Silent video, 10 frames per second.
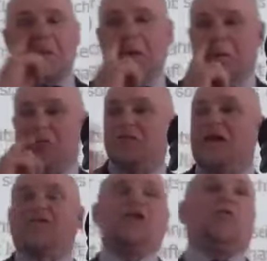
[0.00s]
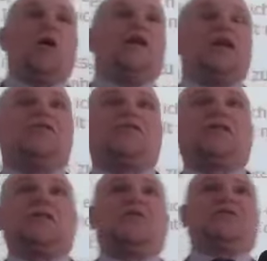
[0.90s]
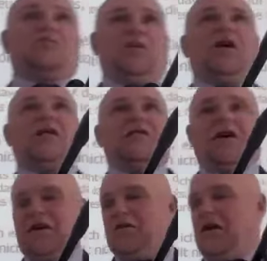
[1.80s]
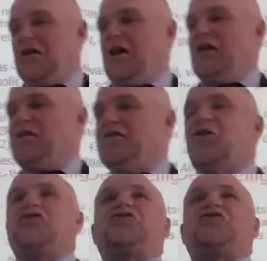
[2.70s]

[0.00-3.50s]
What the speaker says: Which is actually quite interesting, because when I searched